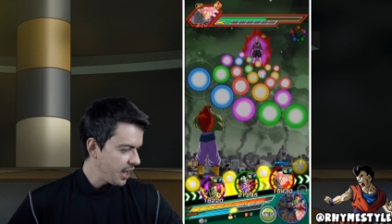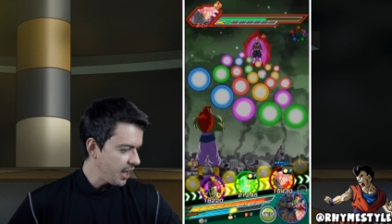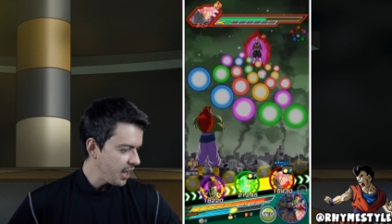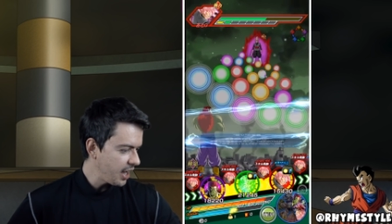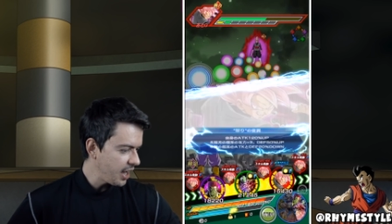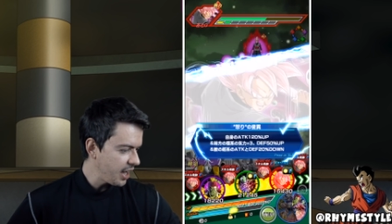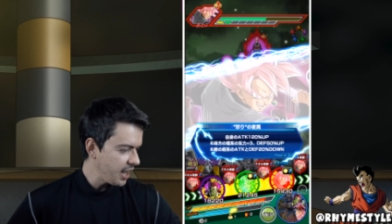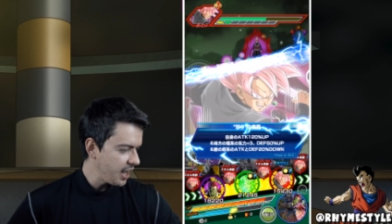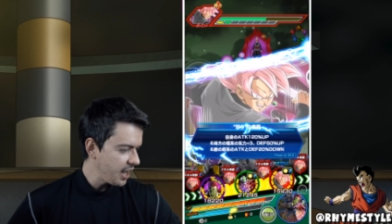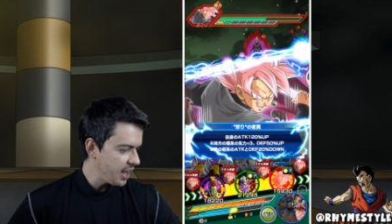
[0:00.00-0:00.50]

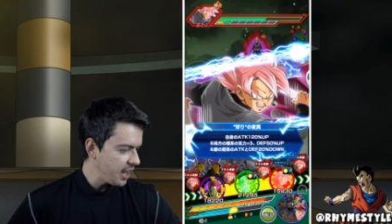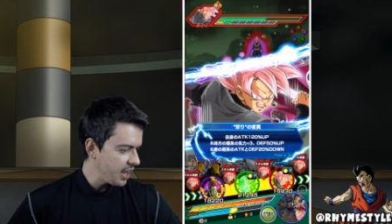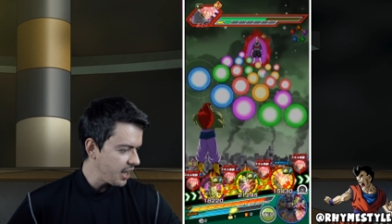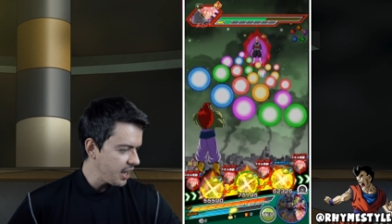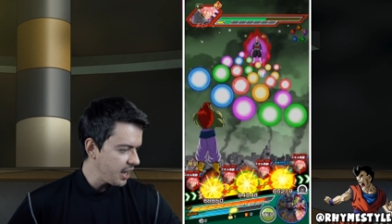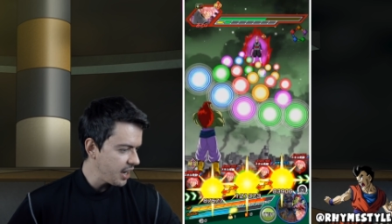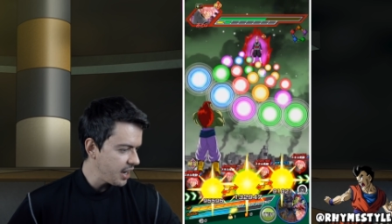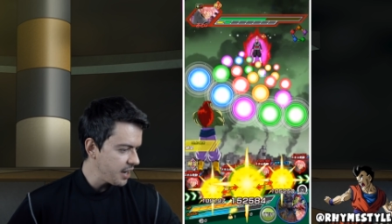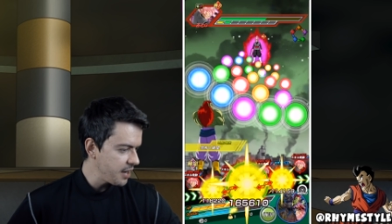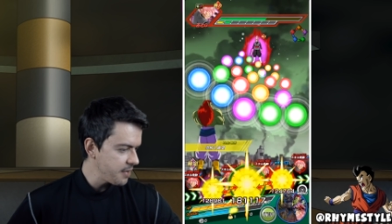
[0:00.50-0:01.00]

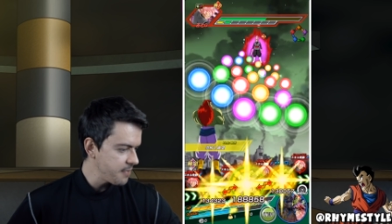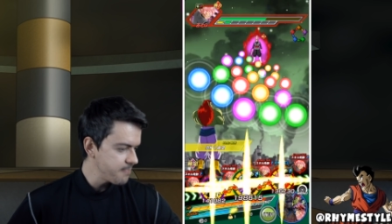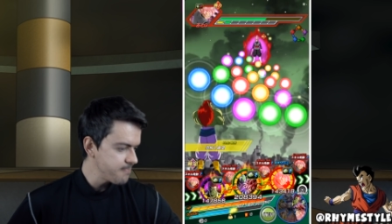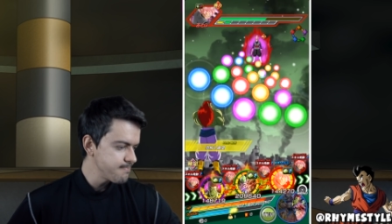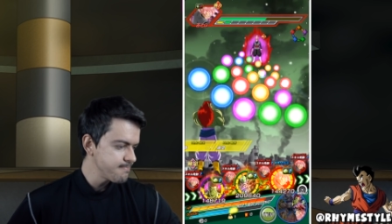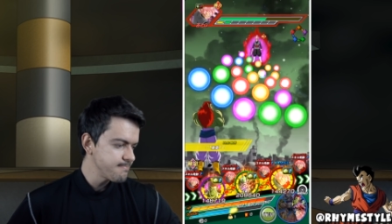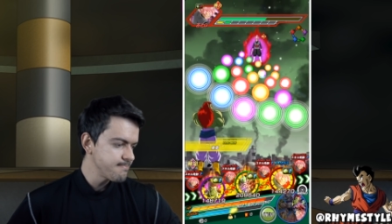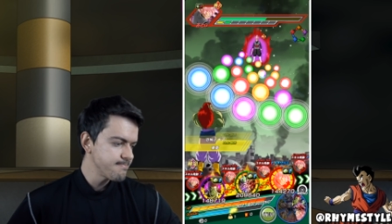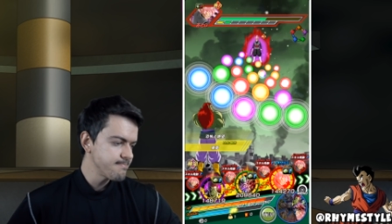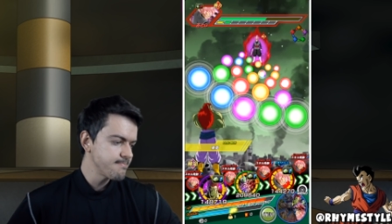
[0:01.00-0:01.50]

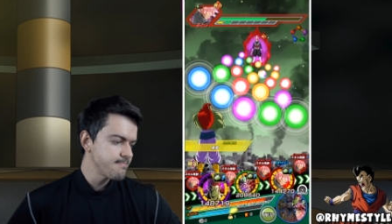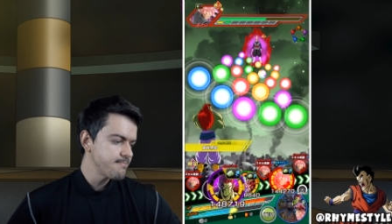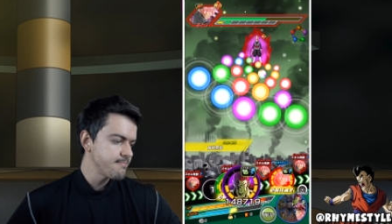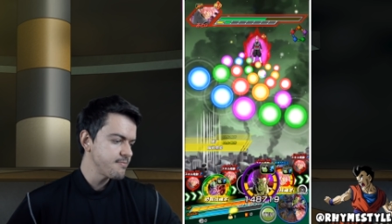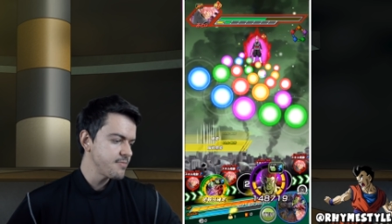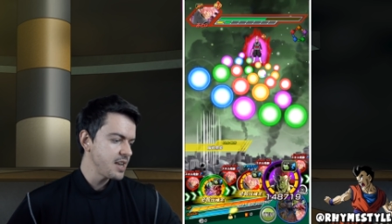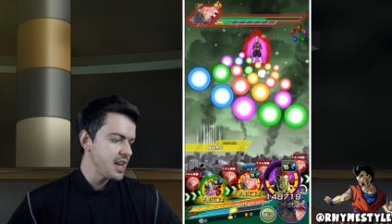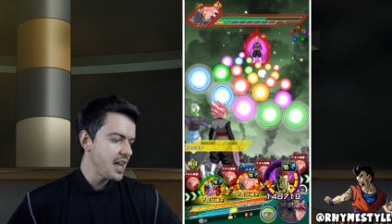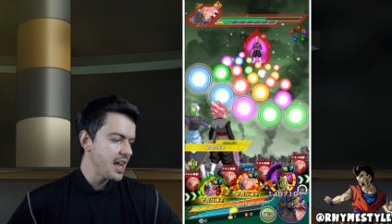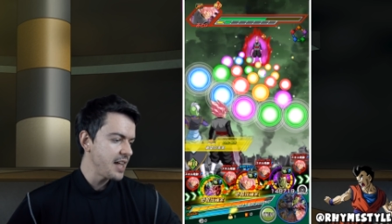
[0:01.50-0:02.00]

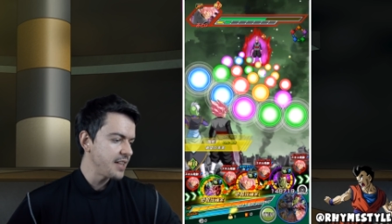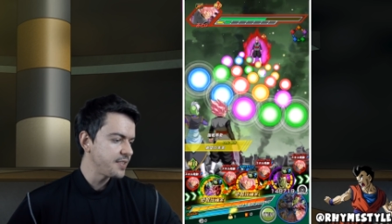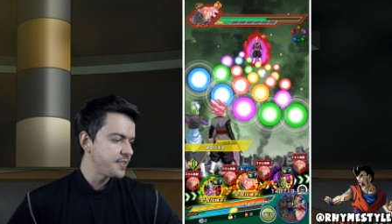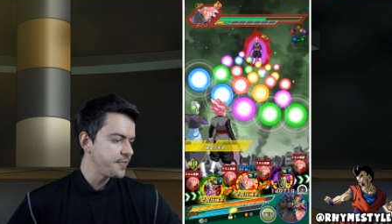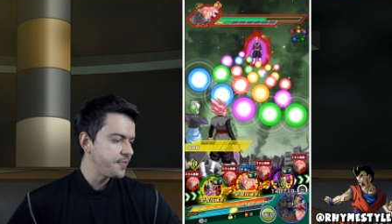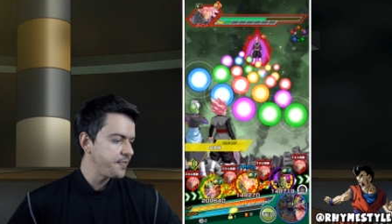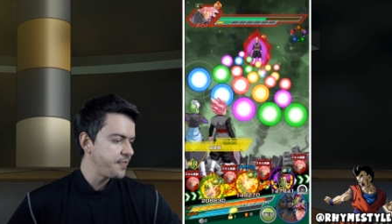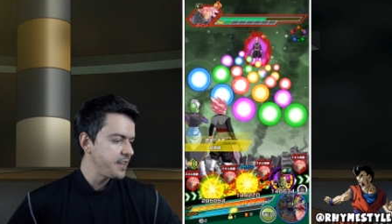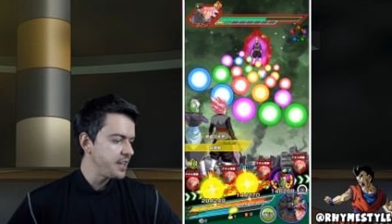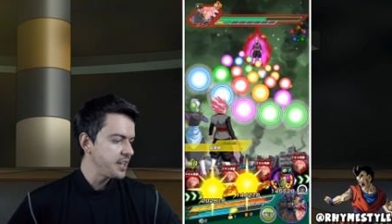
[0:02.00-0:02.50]
Um, let's
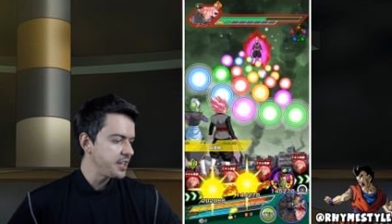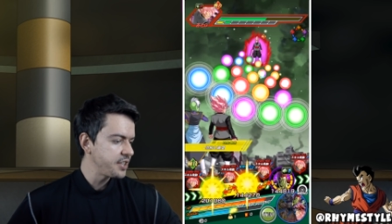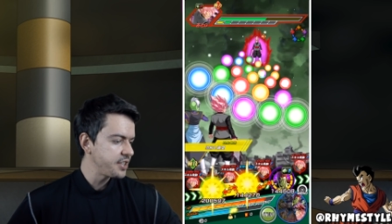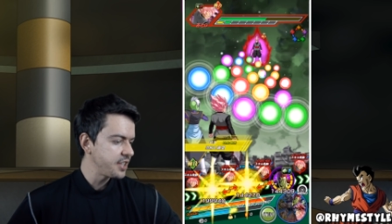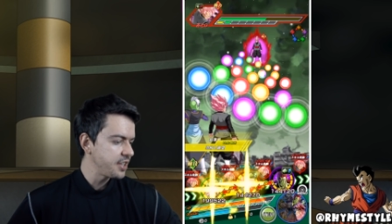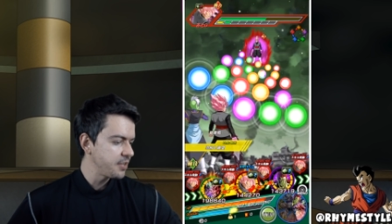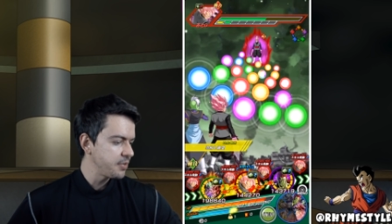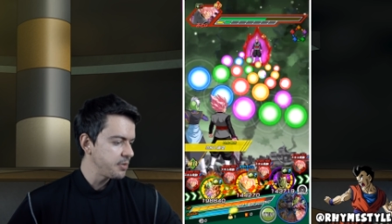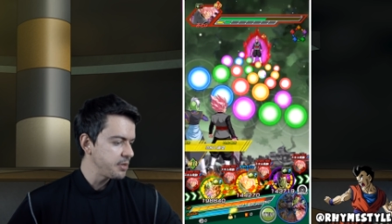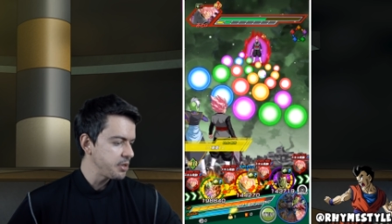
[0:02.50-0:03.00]
finish
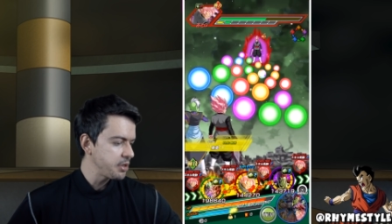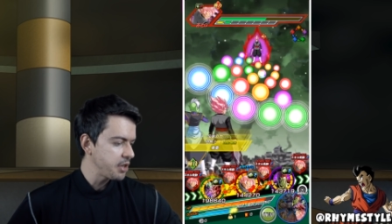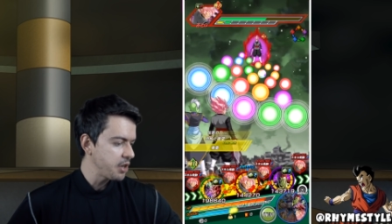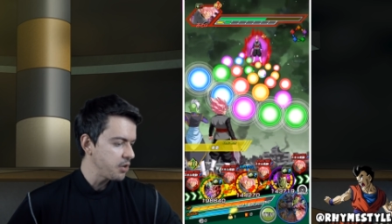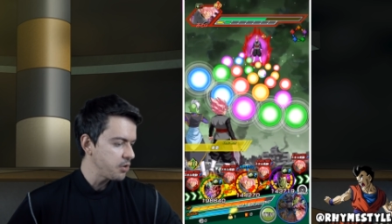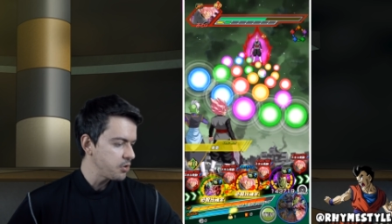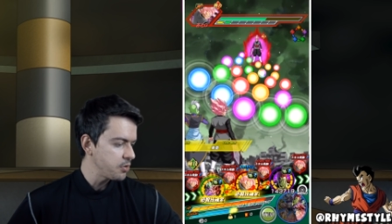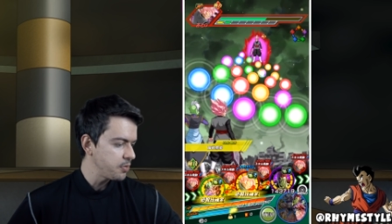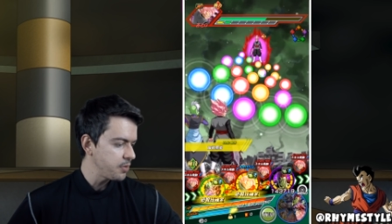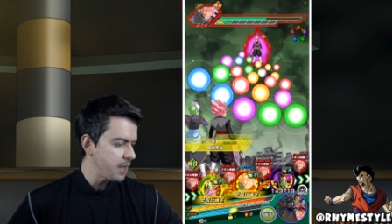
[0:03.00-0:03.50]
it with
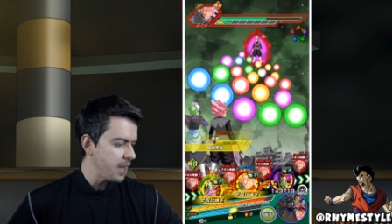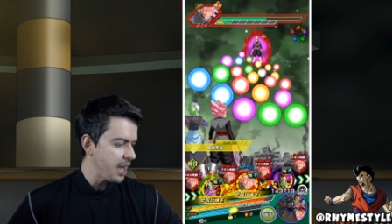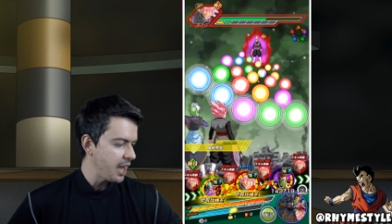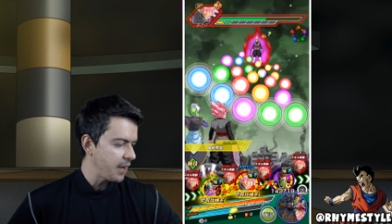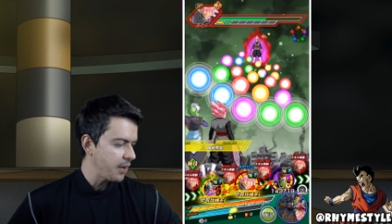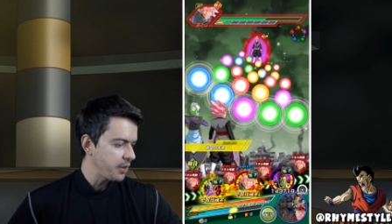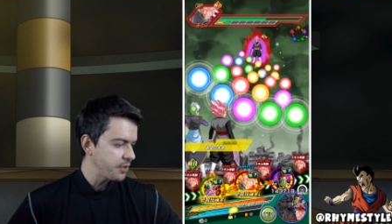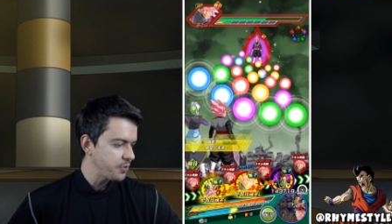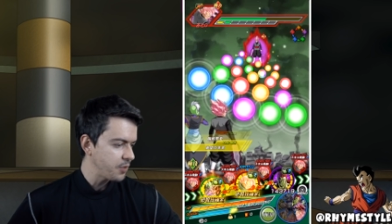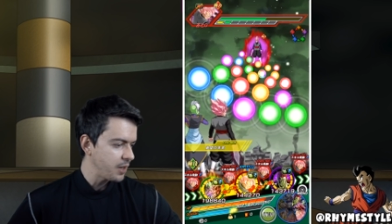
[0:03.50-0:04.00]
Goku
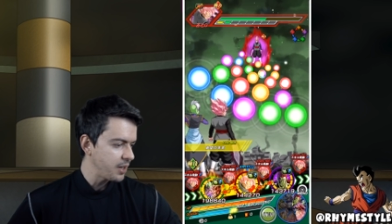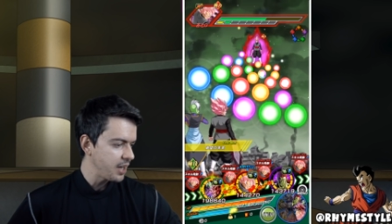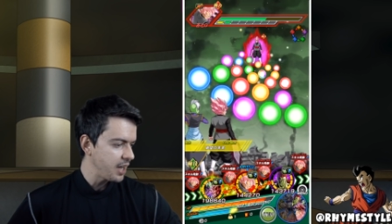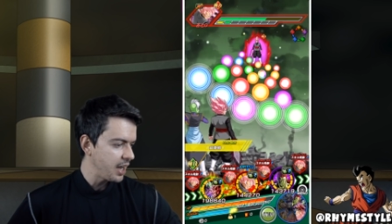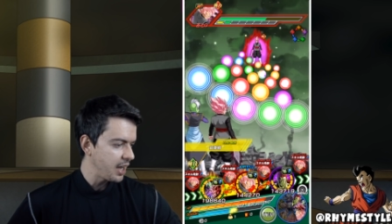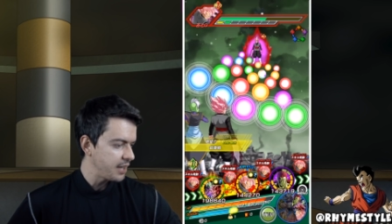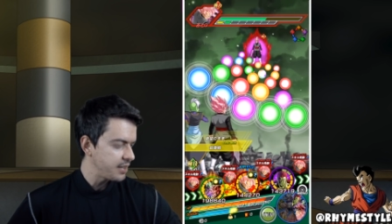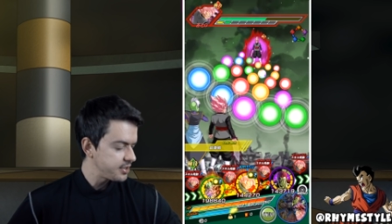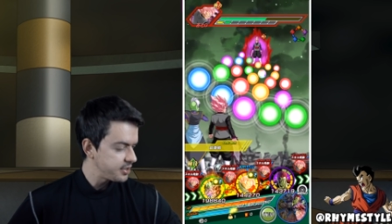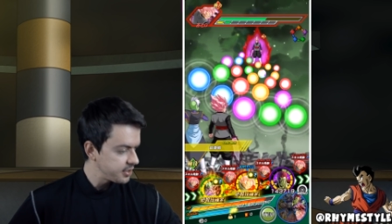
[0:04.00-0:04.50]
Black, because why
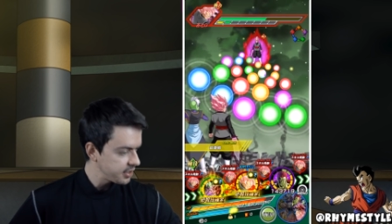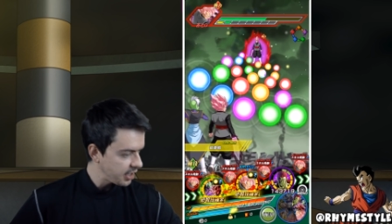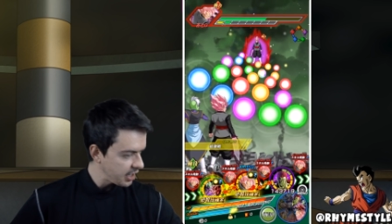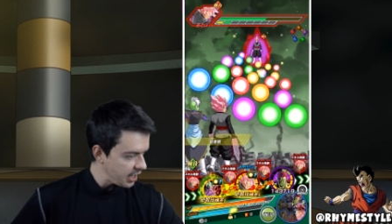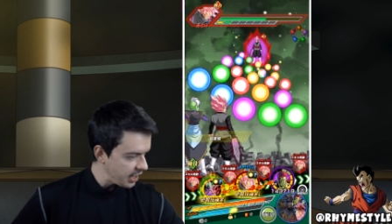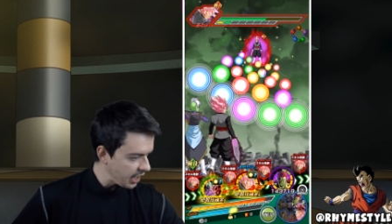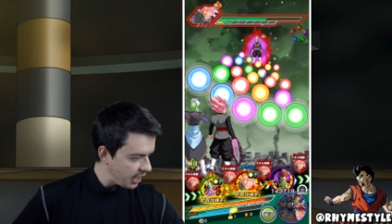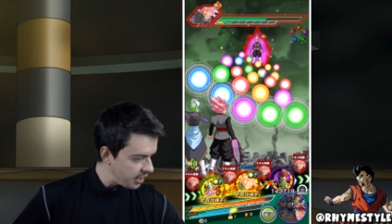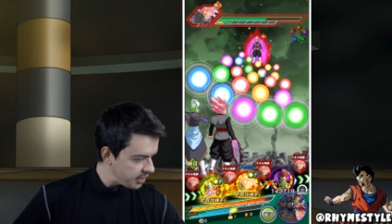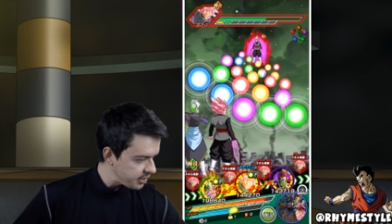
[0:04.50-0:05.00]
not? Can
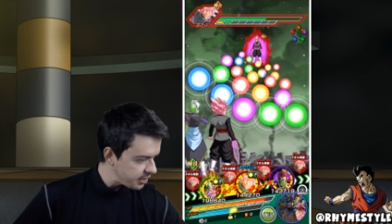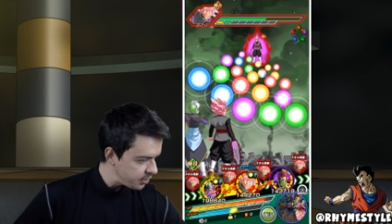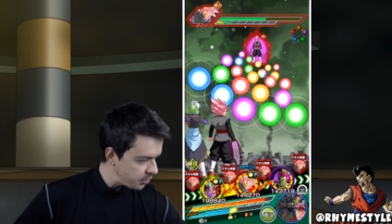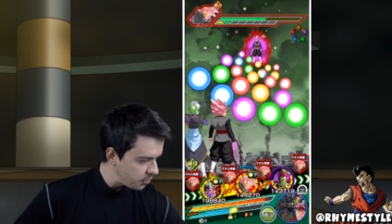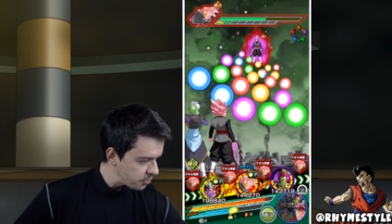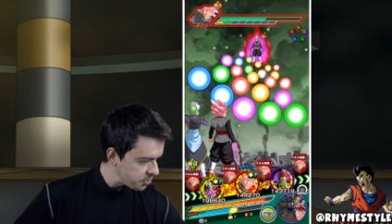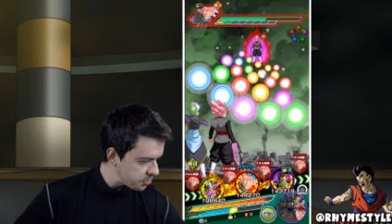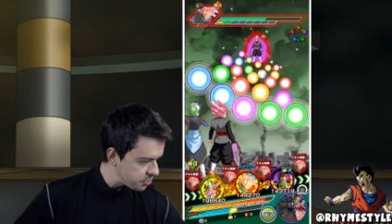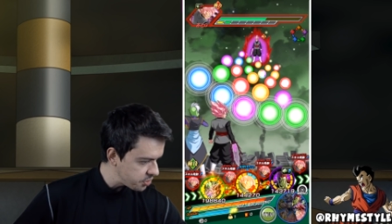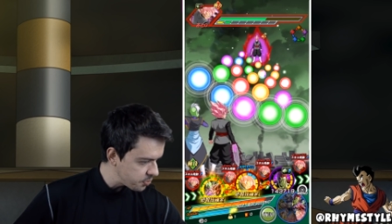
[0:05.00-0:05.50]
I get the
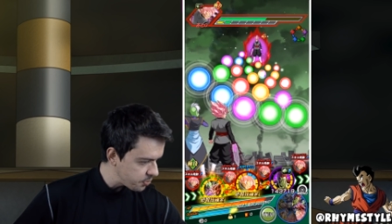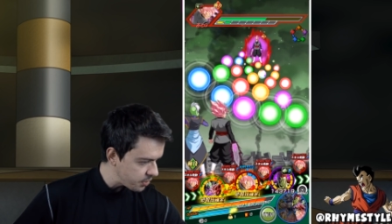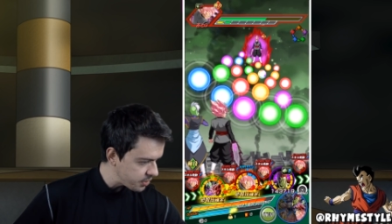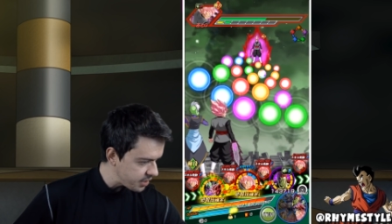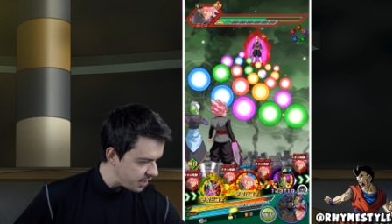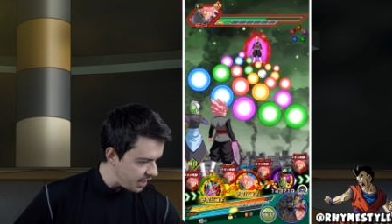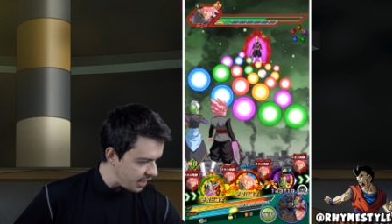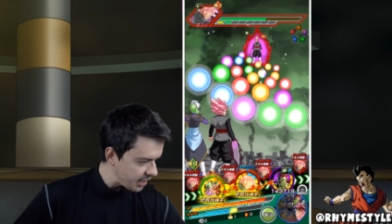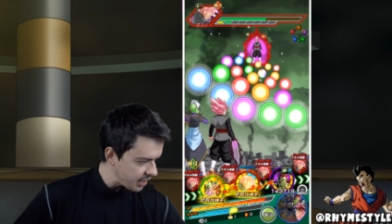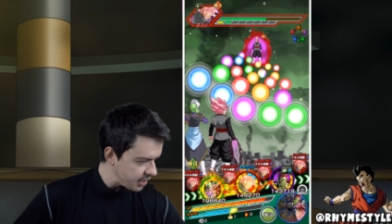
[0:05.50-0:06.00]
Ultra Super
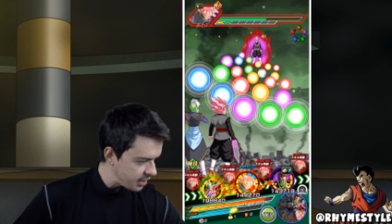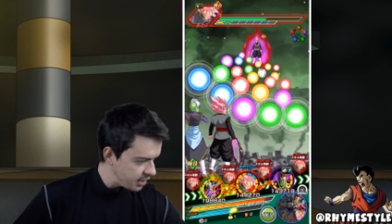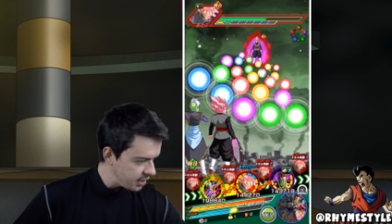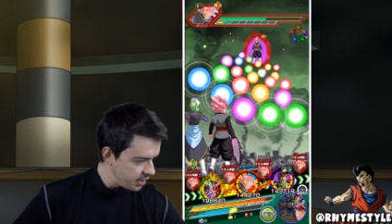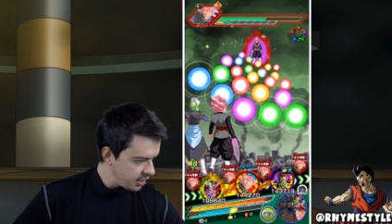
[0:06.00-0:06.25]
Attack?